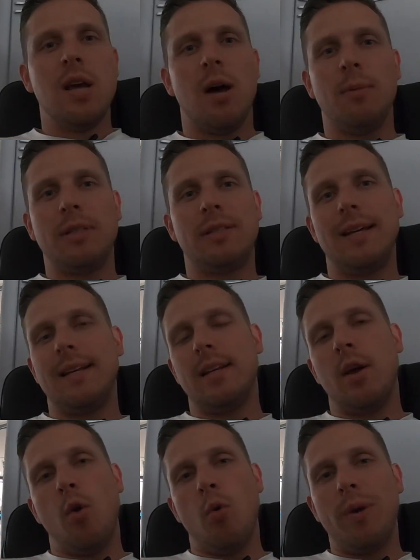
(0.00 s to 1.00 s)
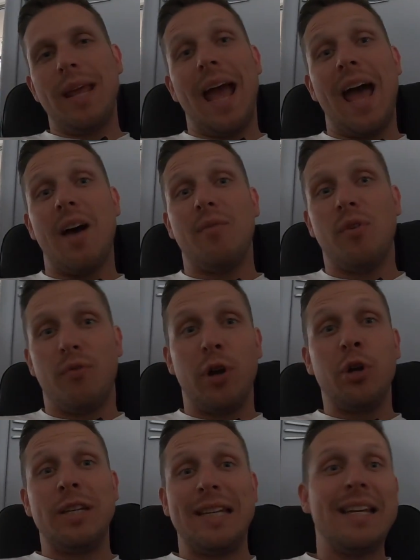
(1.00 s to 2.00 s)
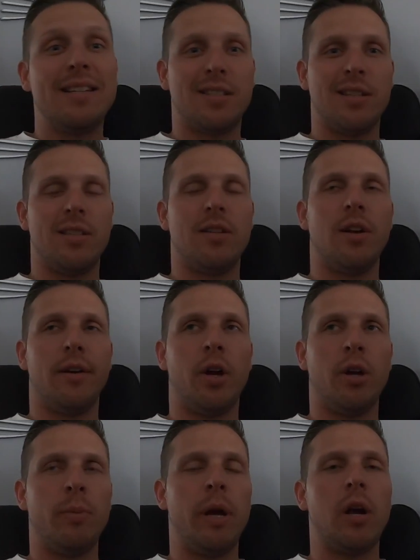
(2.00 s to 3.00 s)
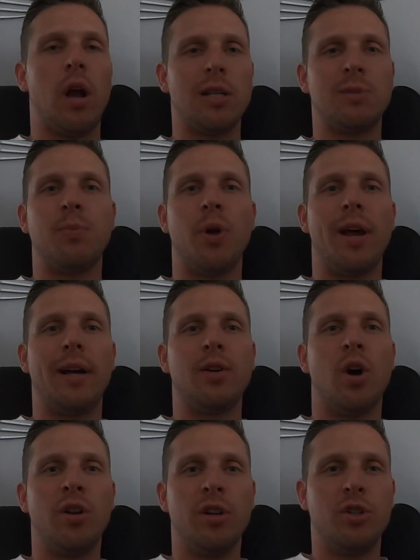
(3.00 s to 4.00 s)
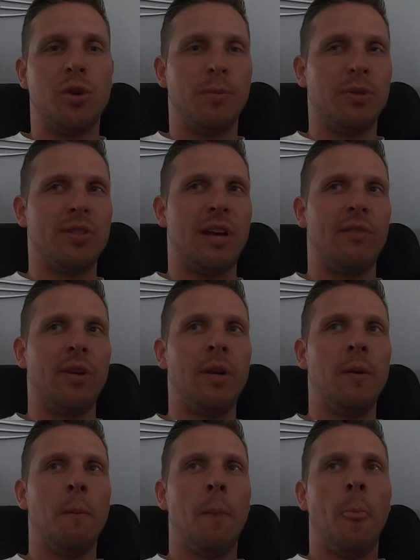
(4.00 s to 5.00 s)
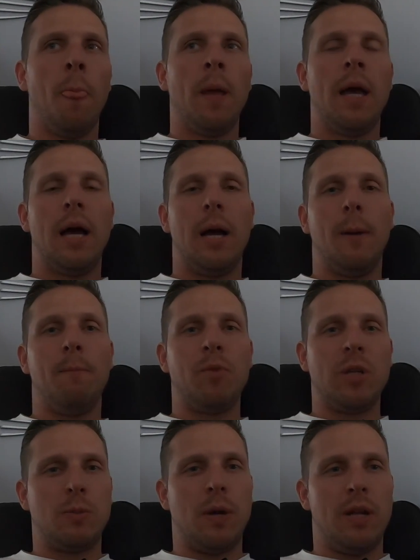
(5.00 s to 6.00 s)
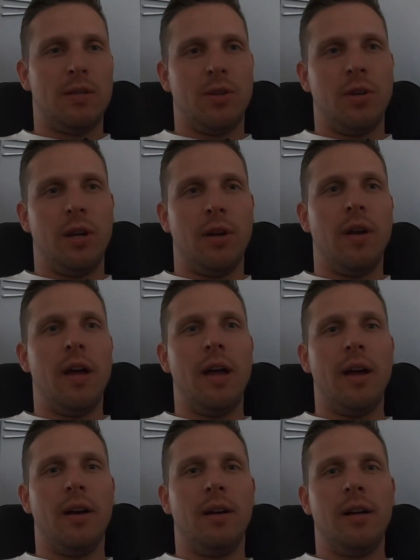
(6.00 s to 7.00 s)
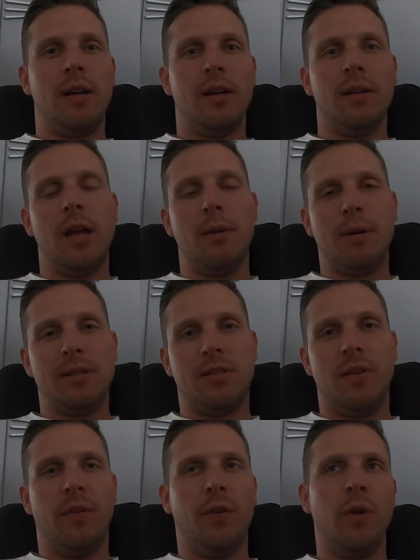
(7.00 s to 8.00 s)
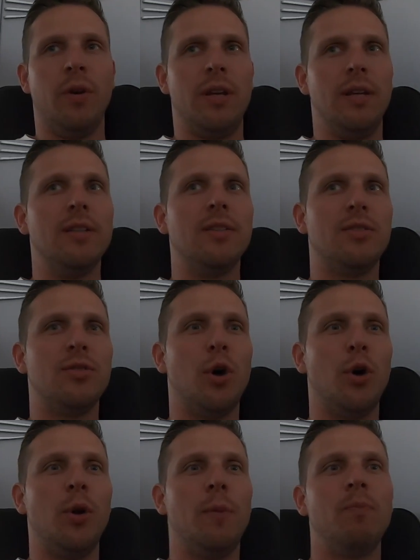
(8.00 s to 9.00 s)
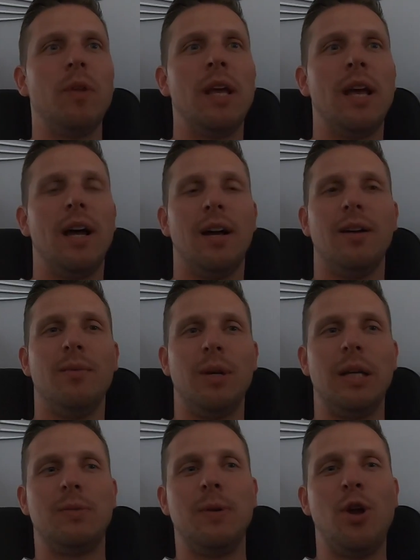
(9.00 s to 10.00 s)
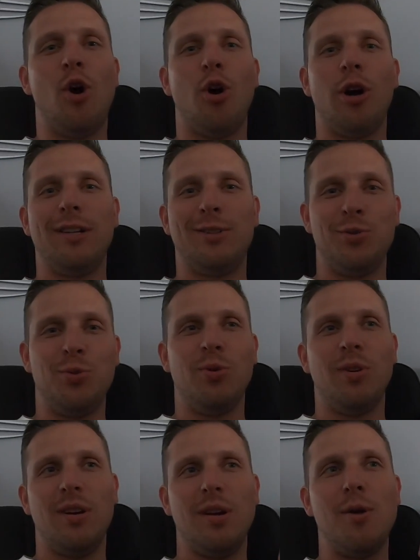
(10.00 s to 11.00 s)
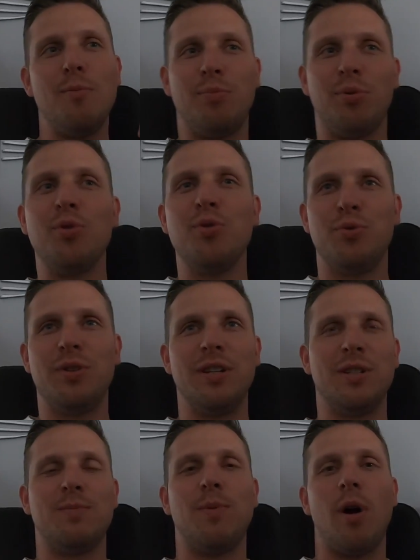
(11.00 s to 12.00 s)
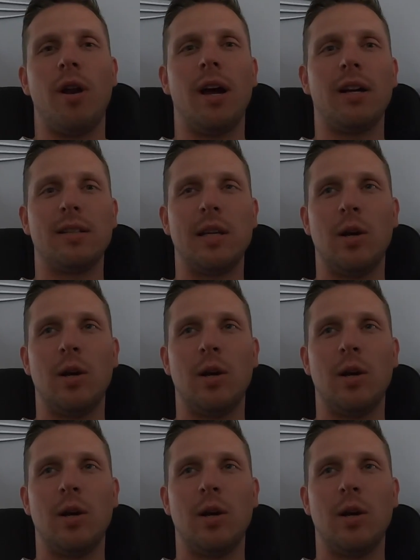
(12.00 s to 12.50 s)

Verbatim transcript: I must say that they already have a very decent economy class product on the 777 um, as well as on their uh, Airbus t So um, it's really hard to improve this product.